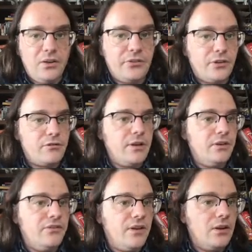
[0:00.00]
So create a
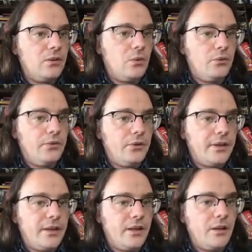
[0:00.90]
new file called
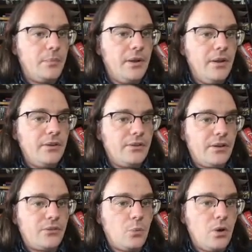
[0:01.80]
.github
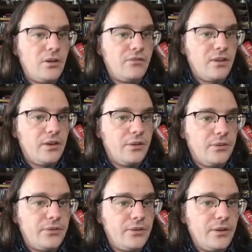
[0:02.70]
slash
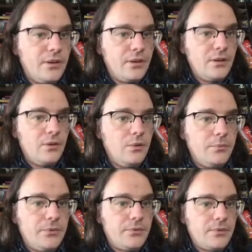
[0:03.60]
workflows.
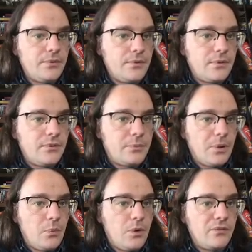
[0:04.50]
Oops, I
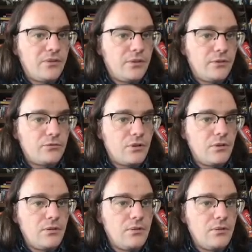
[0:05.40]
spelled workflows wrong.